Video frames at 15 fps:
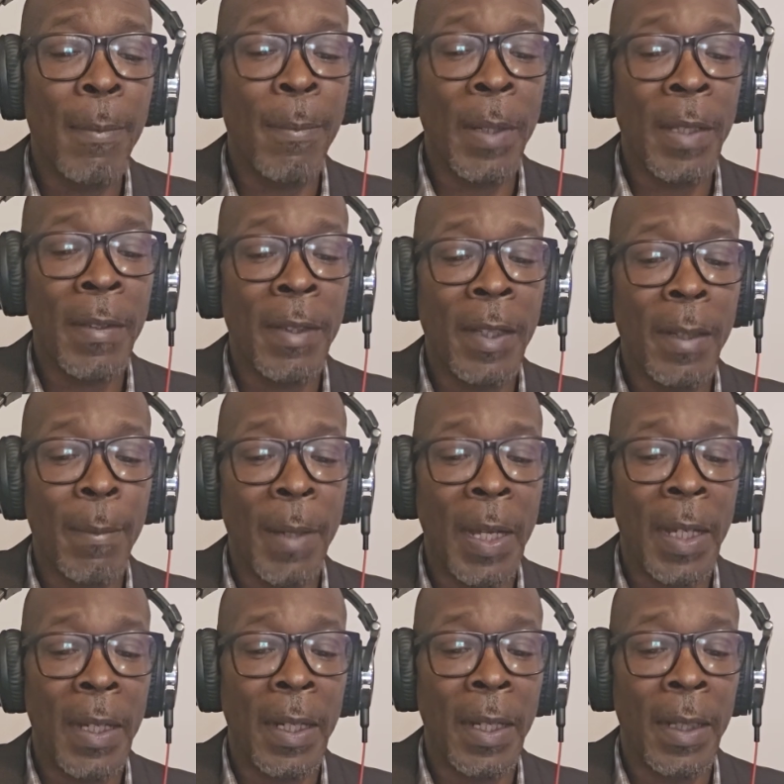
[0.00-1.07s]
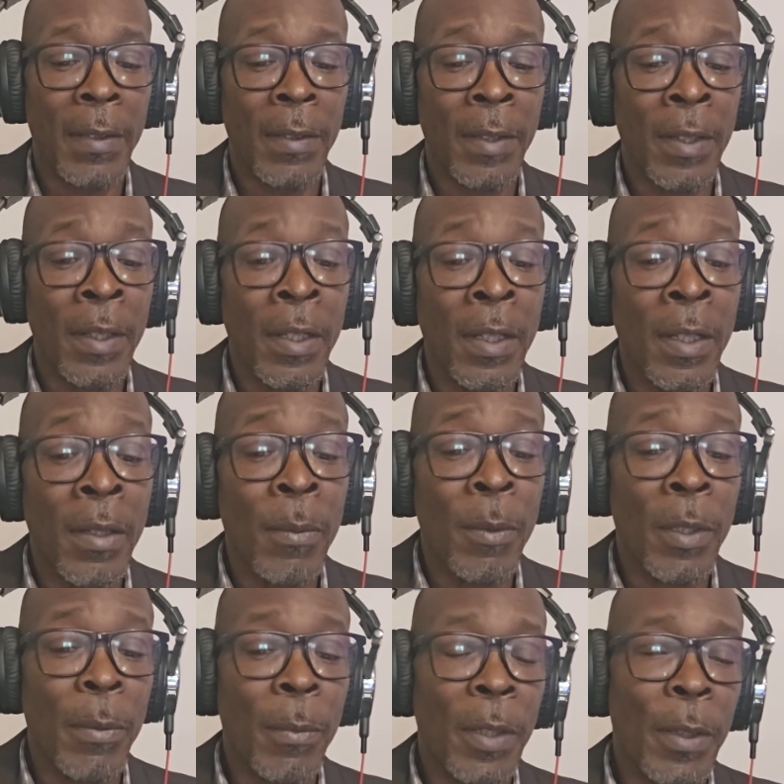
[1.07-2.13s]
the best thing about it is,
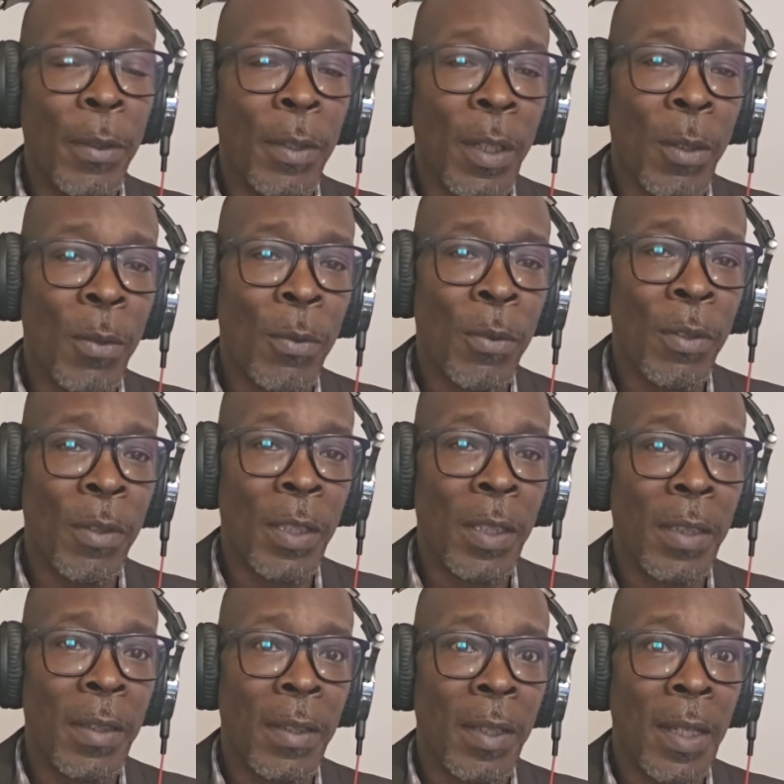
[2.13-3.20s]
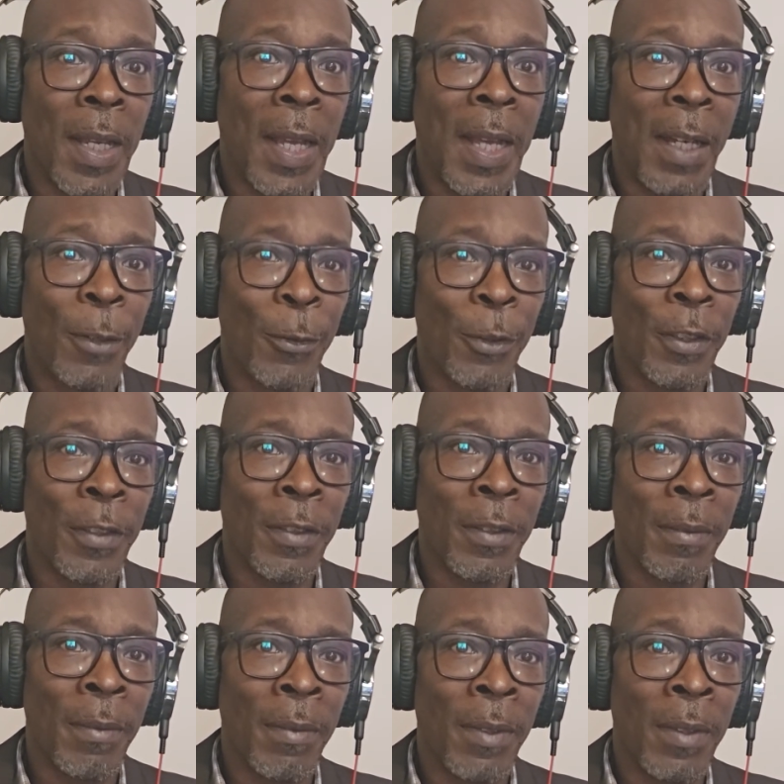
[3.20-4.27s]
when you go to these houses,
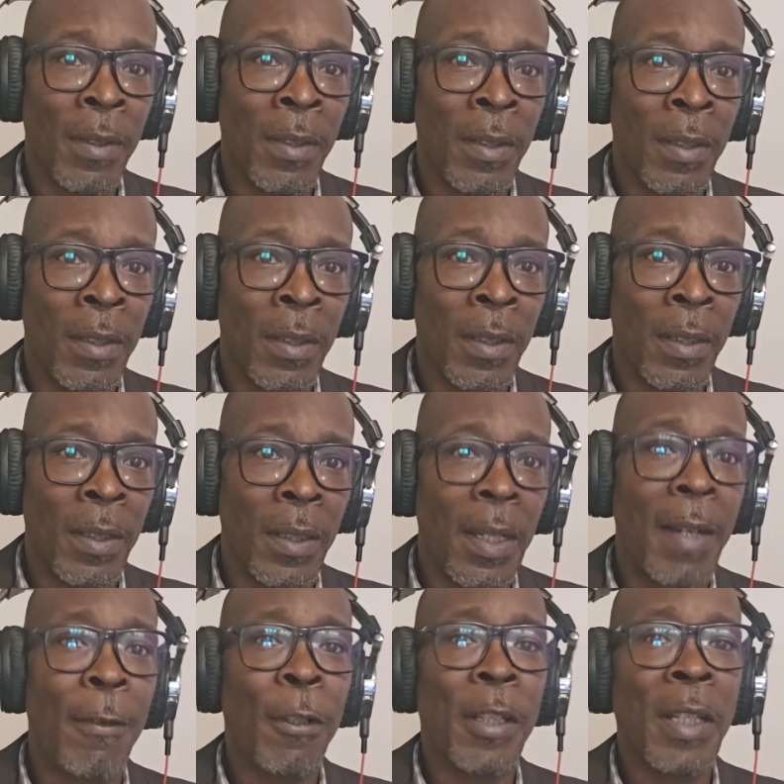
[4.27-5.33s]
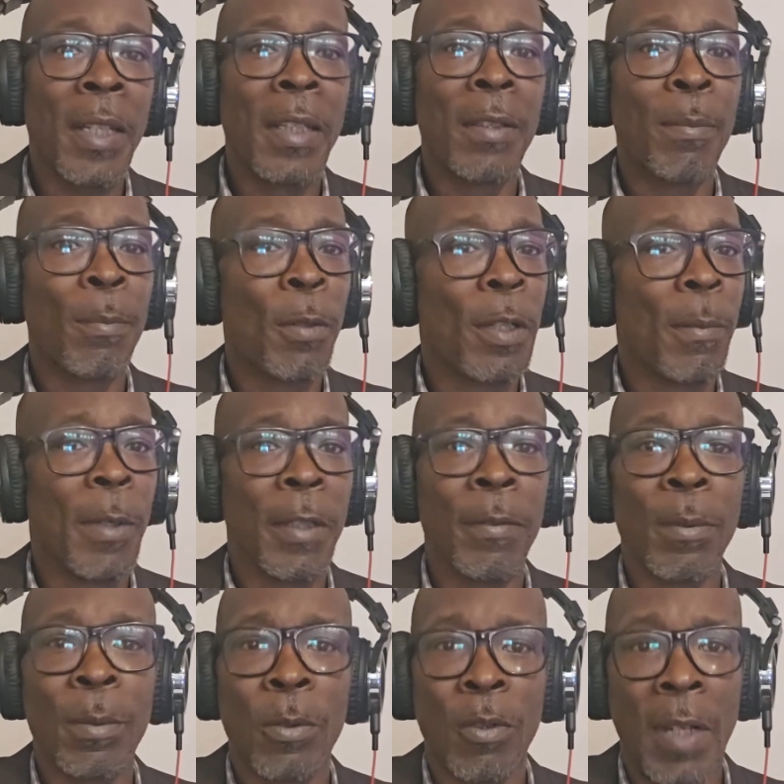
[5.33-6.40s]
everything is pretty much
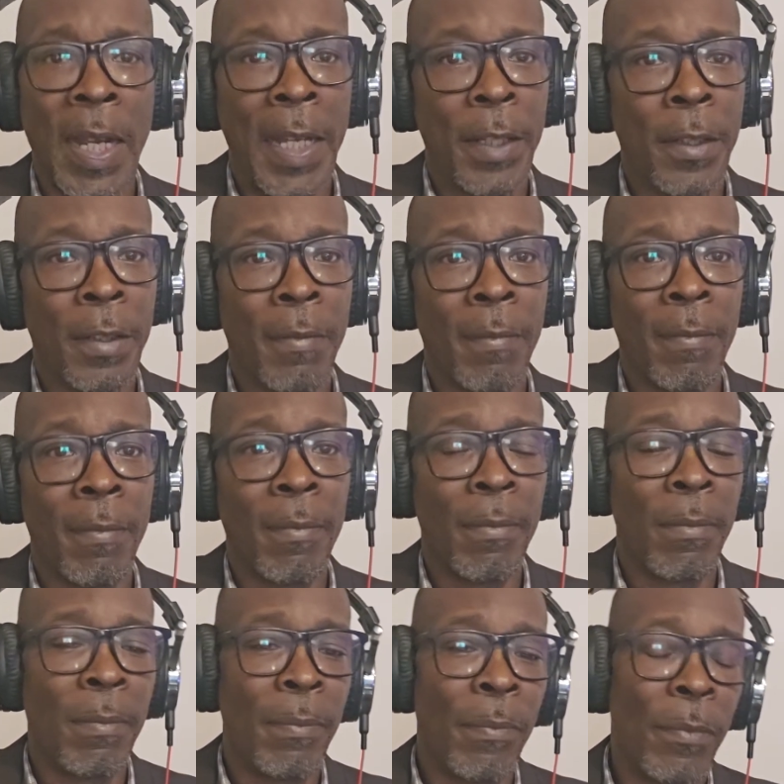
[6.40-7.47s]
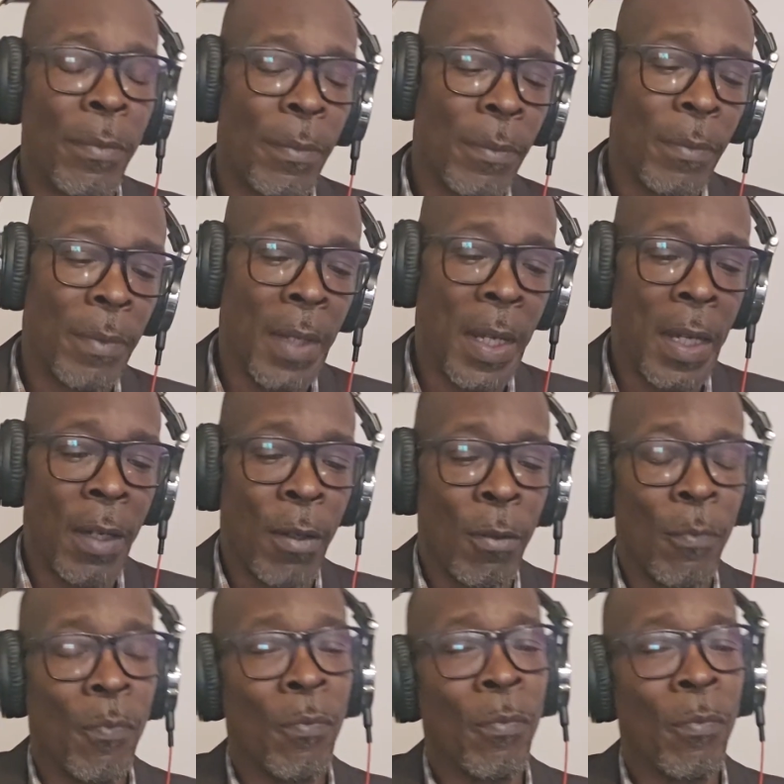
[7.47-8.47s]
from scratch. Now,